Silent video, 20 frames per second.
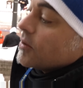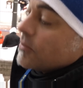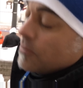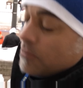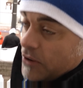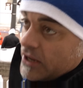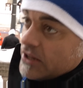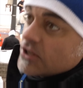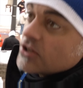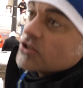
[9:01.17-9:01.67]

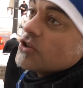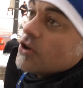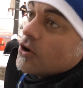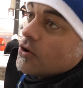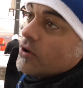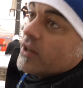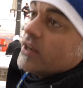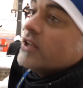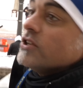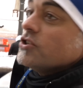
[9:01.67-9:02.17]
bring the snow
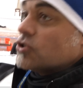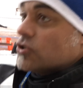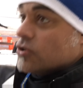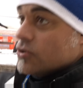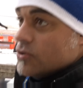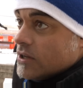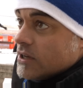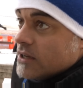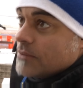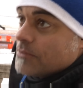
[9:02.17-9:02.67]
in and
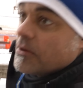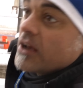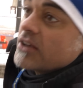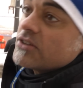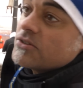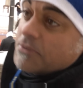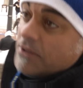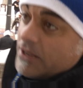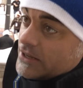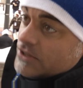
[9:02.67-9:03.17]
shoot it,
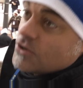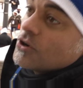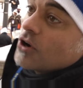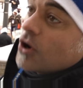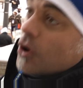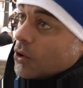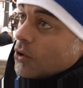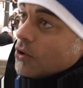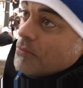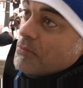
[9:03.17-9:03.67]
possibly into a
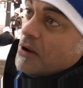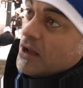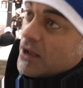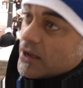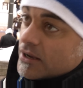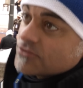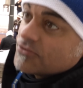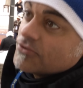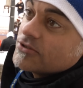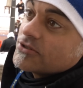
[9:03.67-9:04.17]
goal
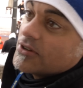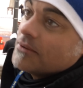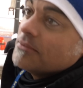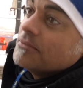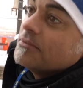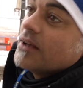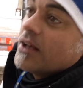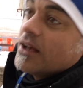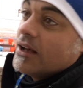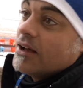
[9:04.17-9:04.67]
box for
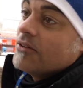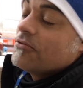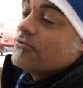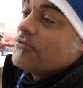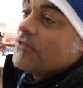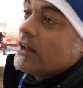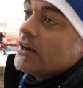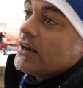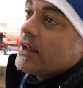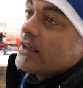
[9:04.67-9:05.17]
some uh,
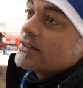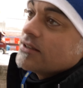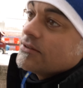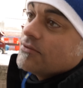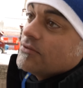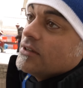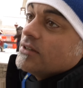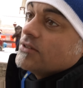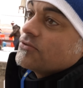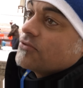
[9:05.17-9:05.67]
fun
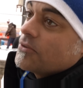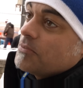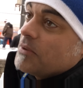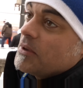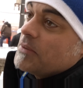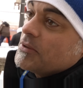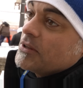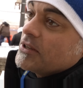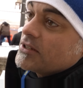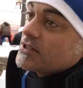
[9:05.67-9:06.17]
activities for
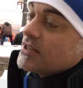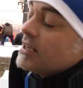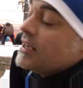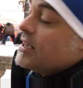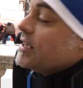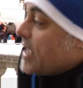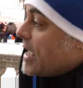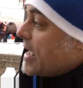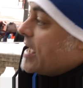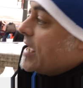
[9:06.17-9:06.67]
people to
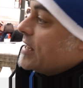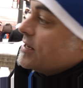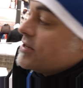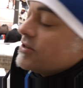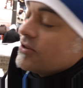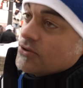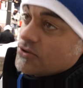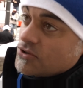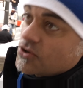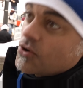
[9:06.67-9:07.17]
see and
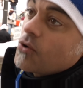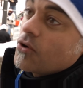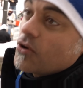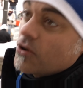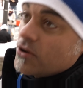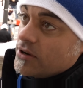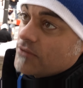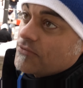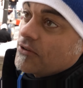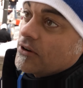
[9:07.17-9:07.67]
to score
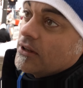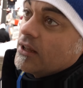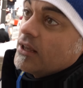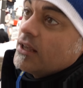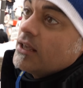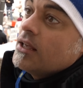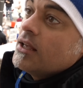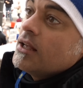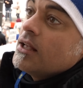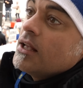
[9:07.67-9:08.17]

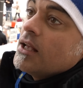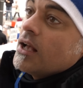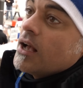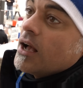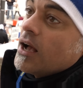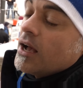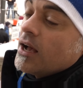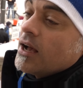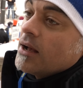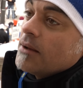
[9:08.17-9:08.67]
differently.
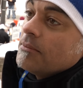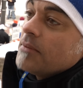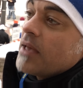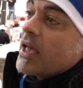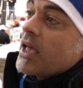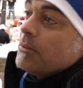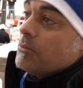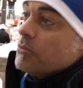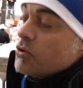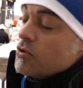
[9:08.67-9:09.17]
Um,
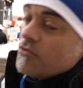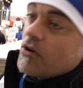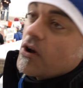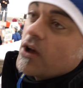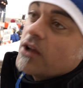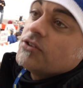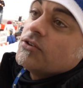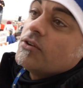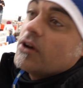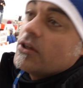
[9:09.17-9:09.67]
and move
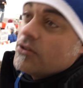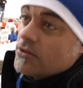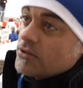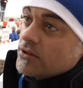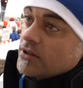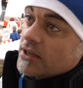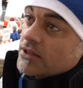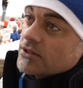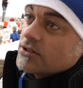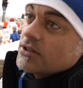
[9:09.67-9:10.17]
on to other
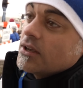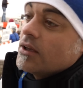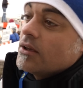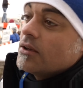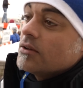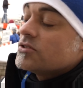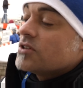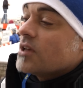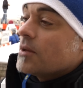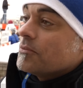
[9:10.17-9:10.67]
things.
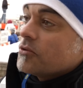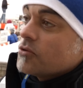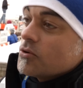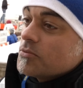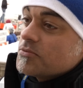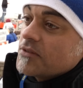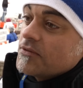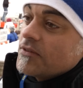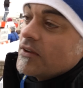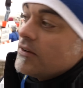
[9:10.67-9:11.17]
Uh, some
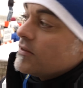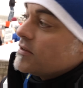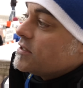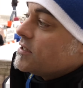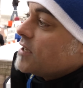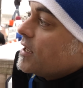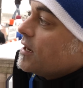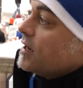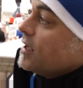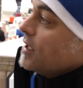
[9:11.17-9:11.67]
groups have even
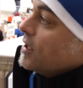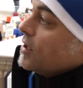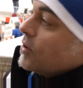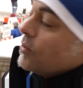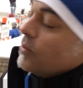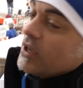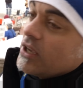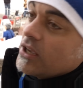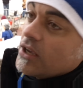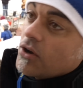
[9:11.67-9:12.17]
said
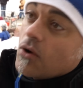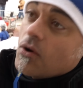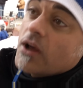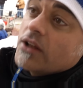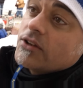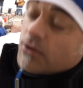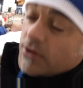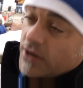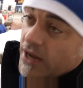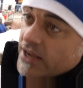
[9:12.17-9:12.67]
we could go
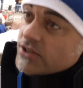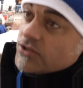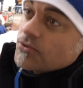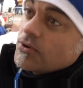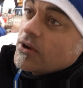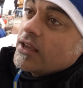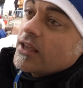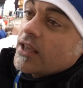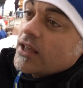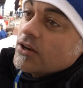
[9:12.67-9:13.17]
onto an ice
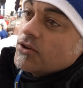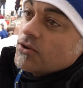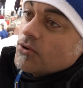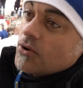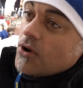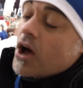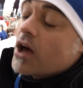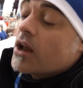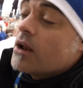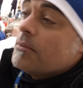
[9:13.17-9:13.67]
rink and do
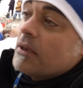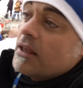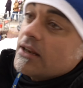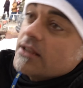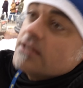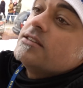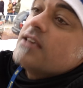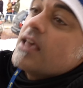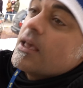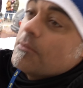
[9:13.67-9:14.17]

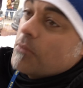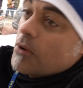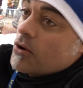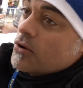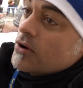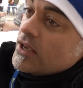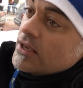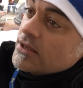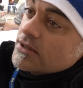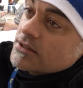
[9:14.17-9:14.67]
automated
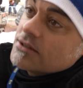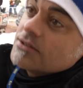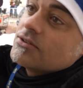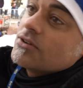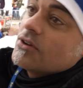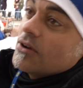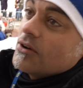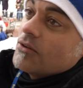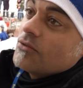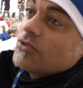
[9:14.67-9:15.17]
zambonis,
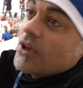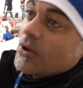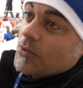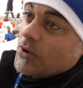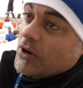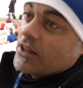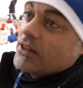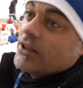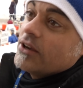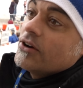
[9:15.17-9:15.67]
so that
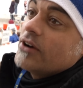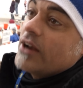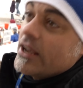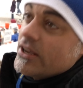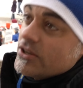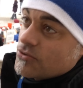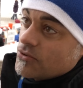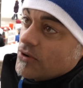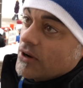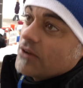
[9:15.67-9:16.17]
would clear an
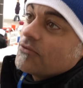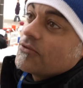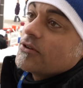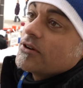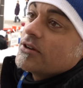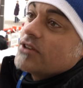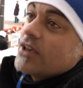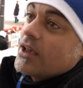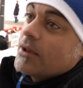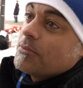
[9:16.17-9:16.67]
ice rink, for
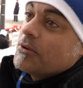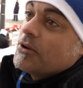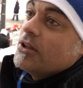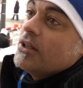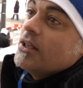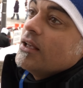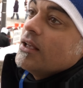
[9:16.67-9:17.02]
example.